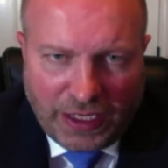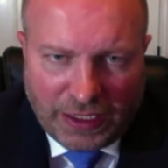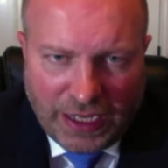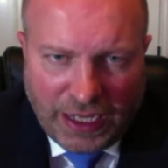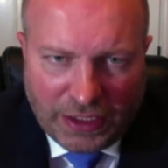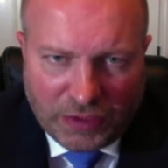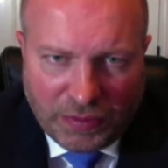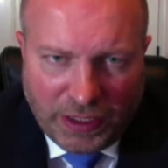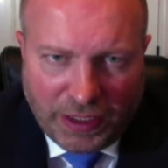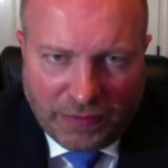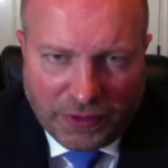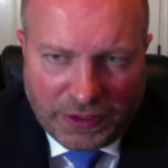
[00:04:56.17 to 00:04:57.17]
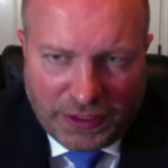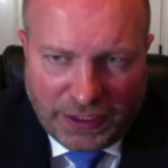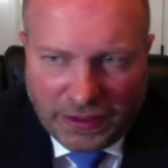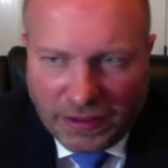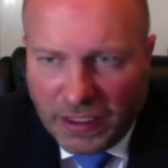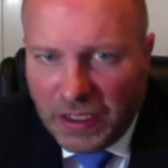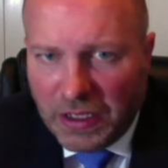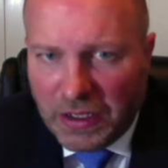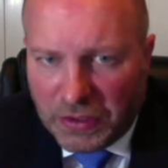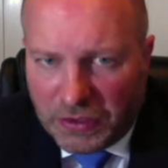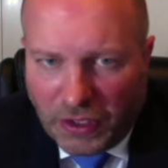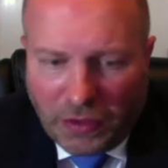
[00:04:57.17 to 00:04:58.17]
acknowledgement of receipt.
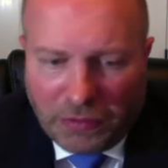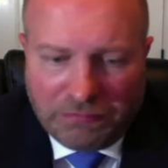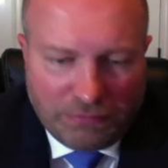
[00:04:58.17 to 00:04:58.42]
So,